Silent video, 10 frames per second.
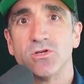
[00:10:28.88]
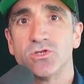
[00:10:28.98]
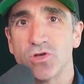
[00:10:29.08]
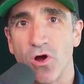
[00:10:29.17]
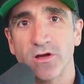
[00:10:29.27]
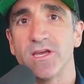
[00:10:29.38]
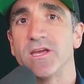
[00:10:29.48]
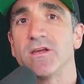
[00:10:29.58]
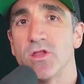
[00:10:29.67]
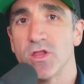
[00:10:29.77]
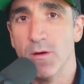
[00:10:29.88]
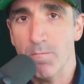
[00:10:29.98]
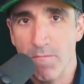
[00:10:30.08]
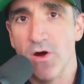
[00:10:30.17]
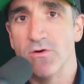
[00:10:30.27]
talking the
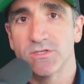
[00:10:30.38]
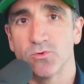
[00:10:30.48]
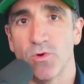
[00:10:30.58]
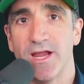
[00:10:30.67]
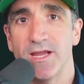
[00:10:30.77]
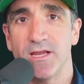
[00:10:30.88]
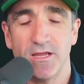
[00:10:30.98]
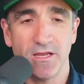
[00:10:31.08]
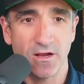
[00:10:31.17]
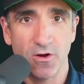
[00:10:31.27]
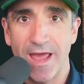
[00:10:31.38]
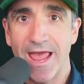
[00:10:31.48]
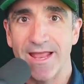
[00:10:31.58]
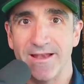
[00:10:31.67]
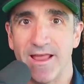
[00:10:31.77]
most, right? Yep.
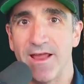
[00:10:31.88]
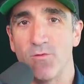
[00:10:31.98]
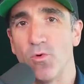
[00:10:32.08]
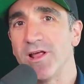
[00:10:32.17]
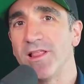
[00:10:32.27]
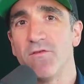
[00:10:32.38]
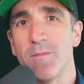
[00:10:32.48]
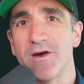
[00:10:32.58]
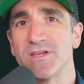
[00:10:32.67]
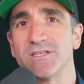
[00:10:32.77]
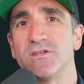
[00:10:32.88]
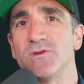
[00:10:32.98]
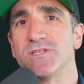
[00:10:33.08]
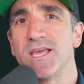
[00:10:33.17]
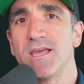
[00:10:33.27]
And what I love about this too
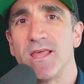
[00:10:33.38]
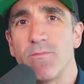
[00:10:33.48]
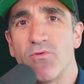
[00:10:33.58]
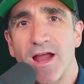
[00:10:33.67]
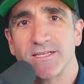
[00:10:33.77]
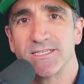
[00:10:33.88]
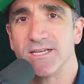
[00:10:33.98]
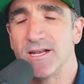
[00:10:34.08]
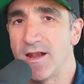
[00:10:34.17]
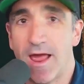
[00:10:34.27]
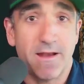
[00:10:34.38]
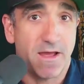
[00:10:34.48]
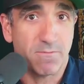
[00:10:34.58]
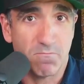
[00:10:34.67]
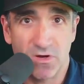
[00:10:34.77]
is they practice in, and
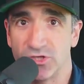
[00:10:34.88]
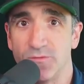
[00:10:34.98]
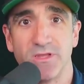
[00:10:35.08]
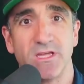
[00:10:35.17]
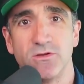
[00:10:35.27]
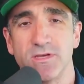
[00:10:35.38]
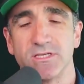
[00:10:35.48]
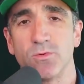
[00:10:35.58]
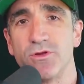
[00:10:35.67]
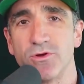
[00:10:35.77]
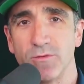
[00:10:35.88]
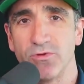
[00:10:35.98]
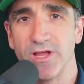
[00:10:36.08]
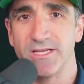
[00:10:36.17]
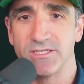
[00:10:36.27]
I'm assuming they do this when they're in the
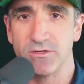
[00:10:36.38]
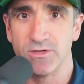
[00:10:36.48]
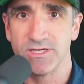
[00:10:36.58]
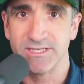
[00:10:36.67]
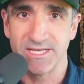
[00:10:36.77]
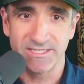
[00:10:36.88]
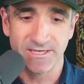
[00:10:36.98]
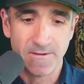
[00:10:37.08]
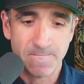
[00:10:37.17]
plane too, is this